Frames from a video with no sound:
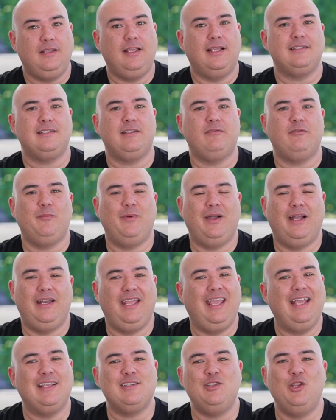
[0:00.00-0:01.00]
Yes, everybody.
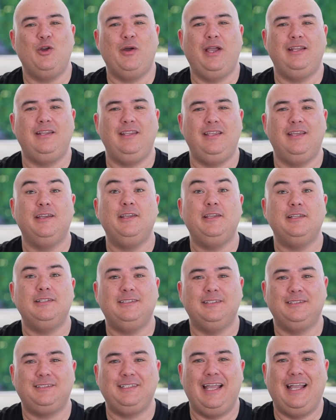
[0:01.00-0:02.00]
He has no idea. He
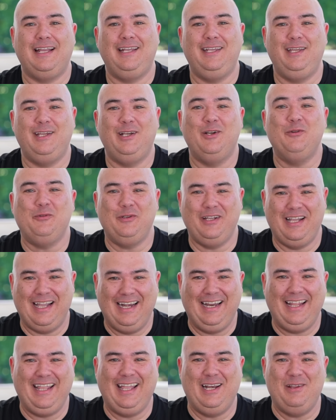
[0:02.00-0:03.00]
just got here. We got
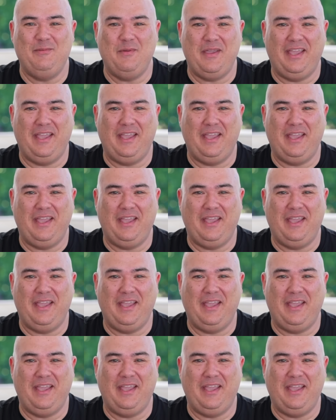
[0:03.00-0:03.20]
to get him